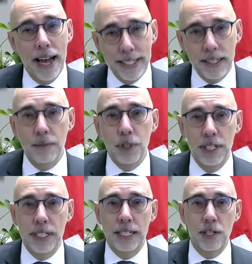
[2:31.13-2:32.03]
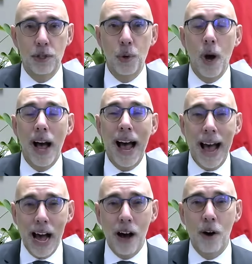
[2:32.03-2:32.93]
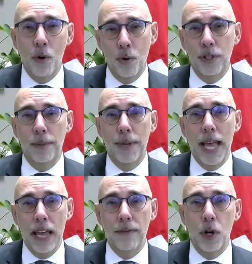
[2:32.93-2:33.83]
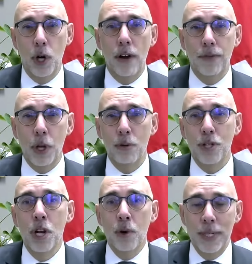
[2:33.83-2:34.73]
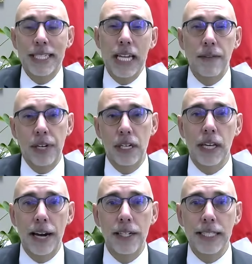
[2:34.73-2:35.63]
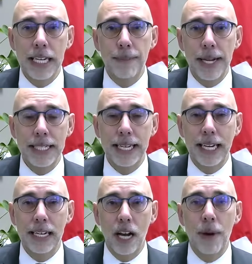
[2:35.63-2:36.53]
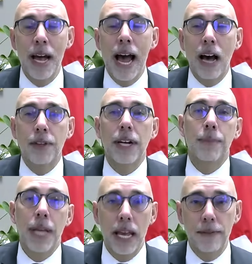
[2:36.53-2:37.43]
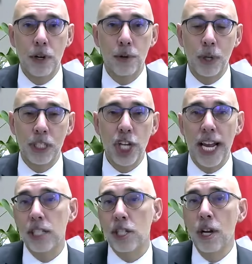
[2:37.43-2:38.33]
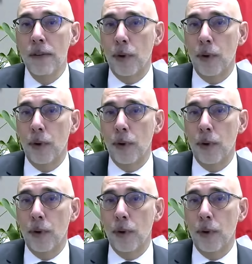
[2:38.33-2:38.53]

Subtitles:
assumptions as to how the behavior of those receiving the guaranteed basic income, how their behavior will change.